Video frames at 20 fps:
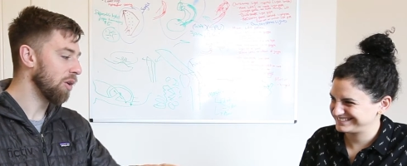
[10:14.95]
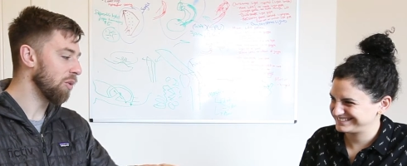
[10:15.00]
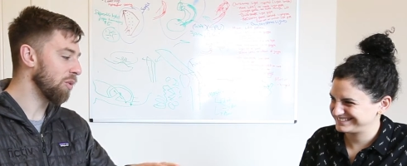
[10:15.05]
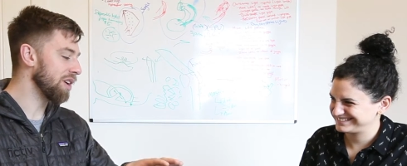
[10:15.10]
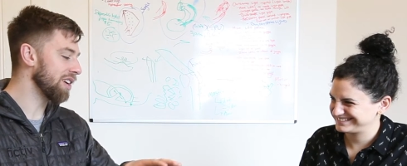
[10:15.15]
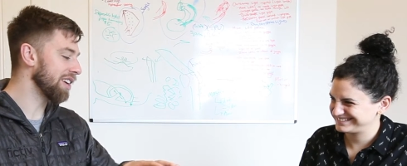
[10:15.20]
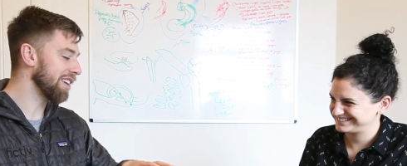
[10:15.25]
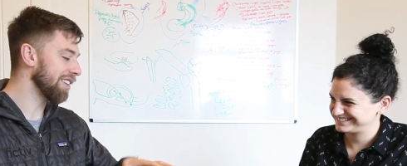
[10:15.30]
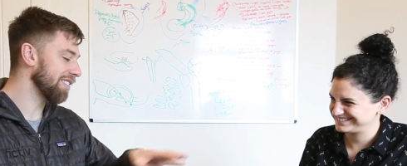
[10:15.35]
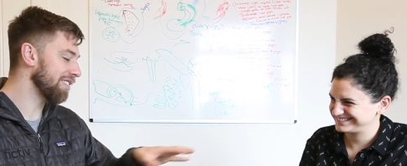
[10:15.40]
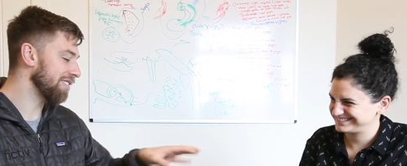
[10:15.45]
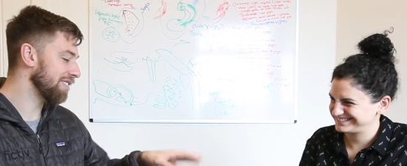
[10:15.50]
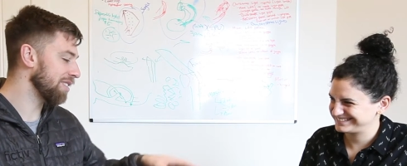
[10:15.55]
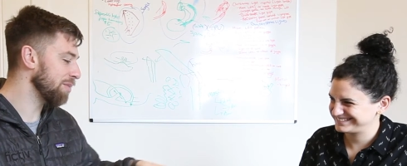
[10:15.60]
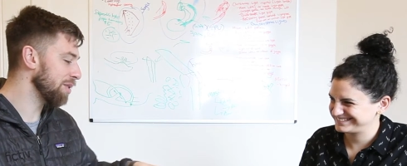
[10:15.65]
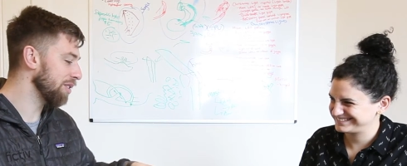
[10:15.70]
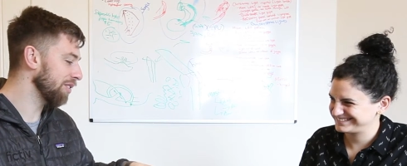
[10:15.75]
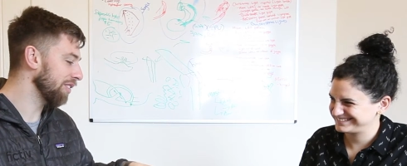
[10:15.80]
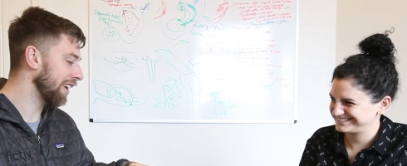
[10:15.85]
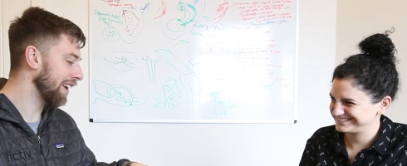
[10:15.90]
Speaker 1: We can
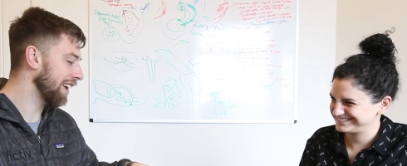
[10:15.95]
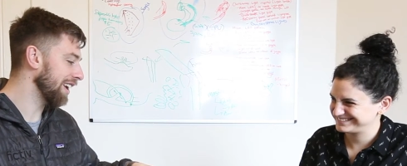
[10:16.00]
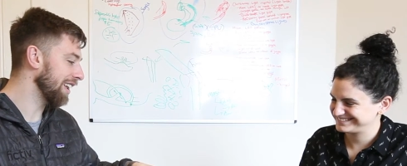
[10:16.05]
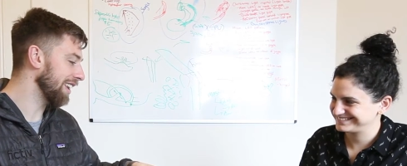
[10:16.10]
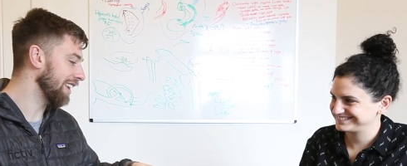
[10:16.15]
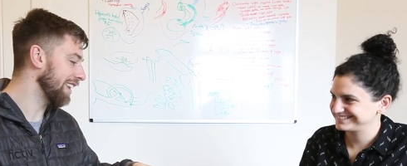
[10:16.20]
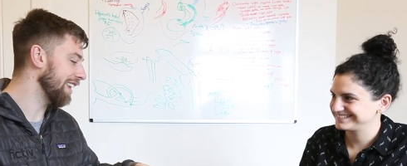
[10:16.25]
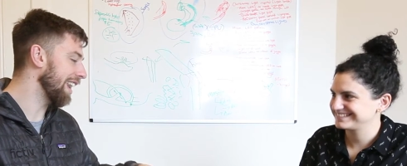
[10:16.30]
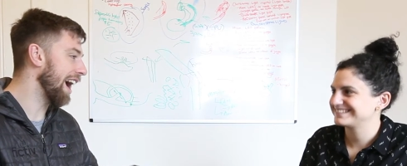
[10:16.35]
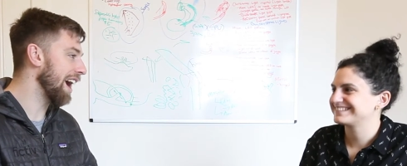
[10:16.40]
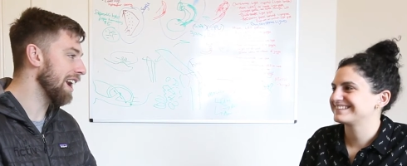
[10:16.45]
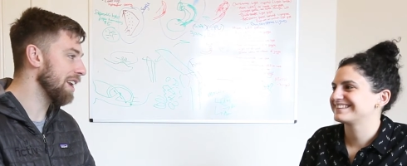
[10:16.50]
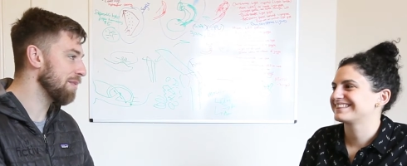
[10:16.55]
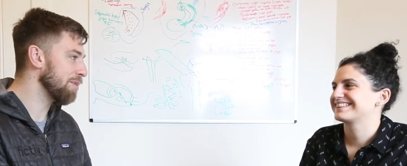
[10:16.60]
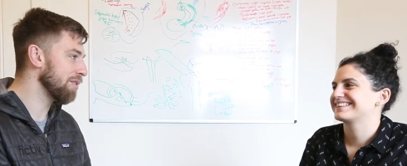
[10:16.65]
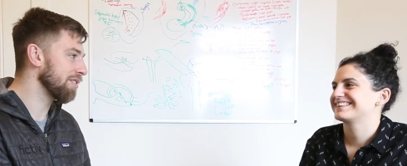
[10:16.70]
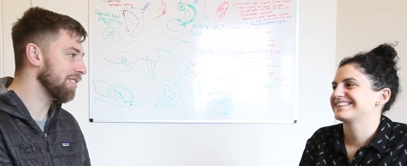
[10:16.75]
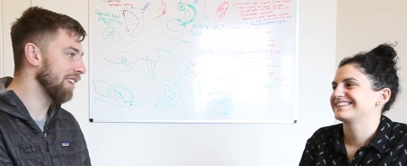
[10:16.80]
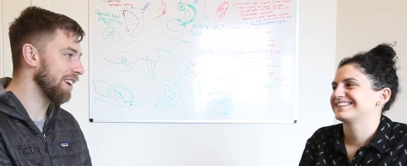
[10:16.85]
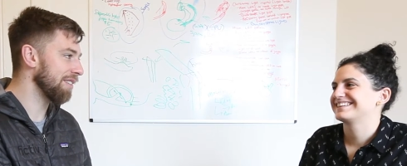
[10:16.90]
simulate
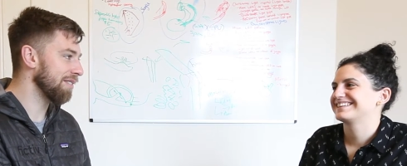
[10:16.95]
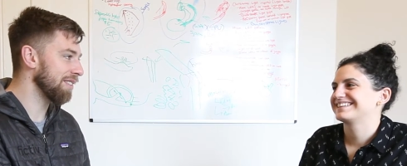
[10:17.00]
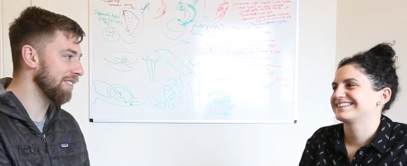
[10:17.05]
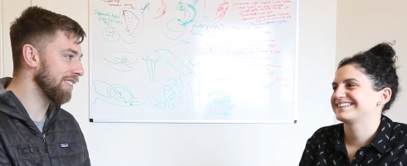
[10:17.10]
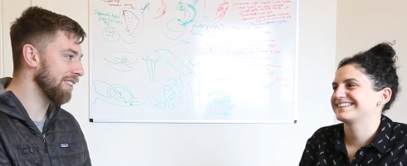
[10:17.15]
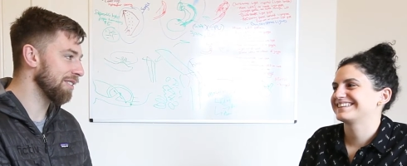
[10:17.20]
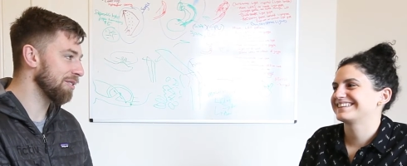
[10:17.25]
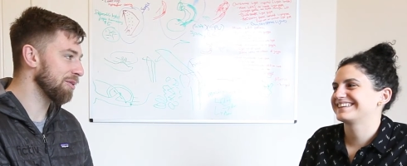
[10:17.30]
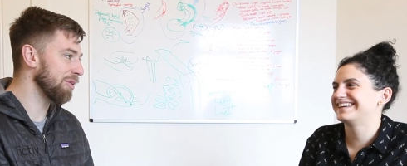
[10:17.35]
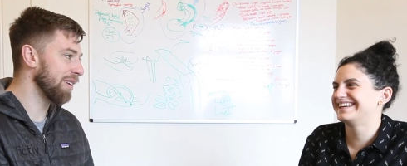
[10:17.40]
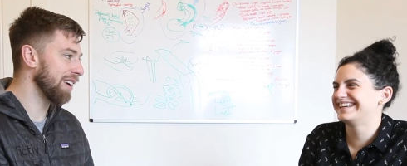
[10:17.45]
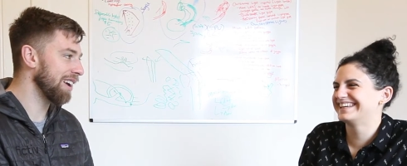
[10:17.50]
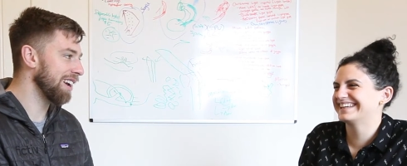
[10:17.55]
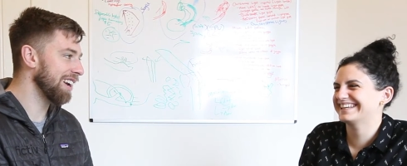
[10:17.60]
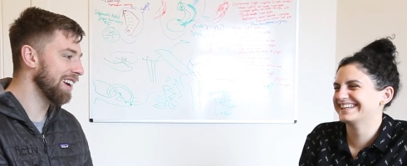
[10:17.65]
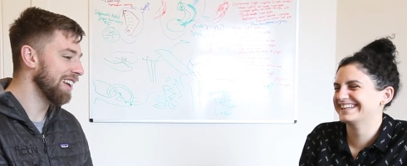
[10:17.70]
90% of it this way,